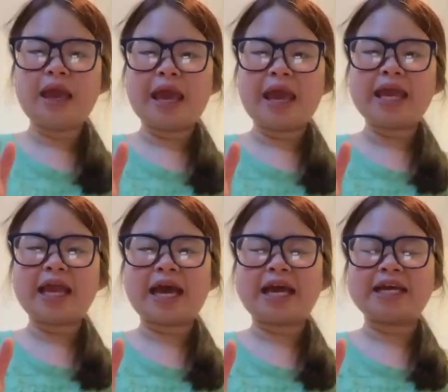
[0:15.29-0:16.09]
Hey
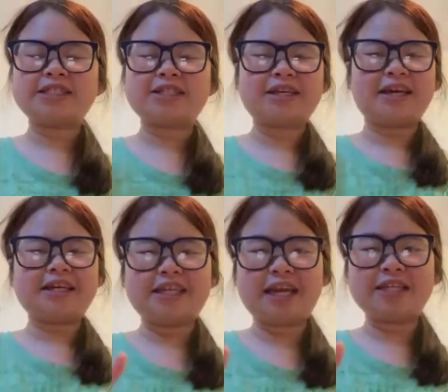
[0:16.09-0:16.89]
guys,
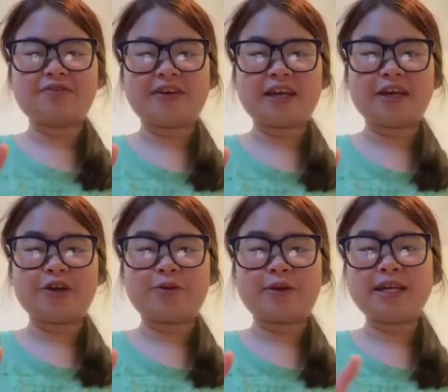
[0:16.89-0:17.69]
and today's
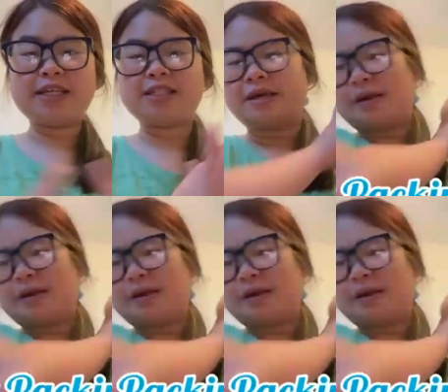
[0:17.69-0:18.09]
video is